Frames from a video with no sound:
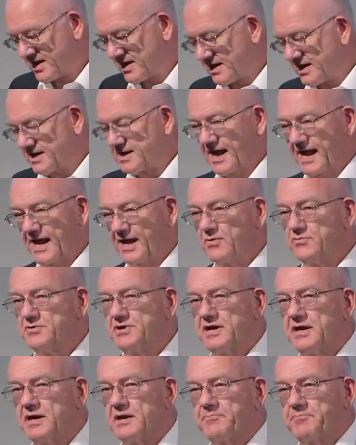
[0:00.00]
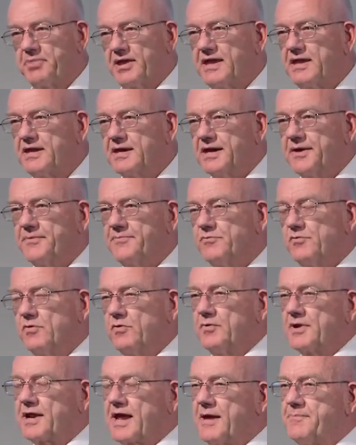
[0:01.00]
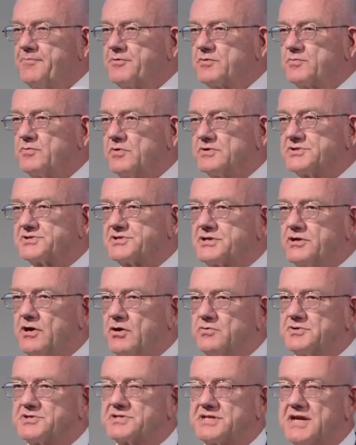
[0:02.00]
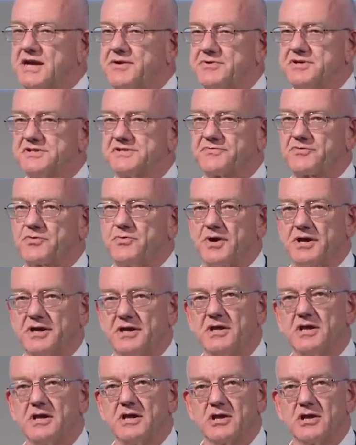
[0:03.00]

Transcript: And how did it appear? Well, what happened was that a whole series of quite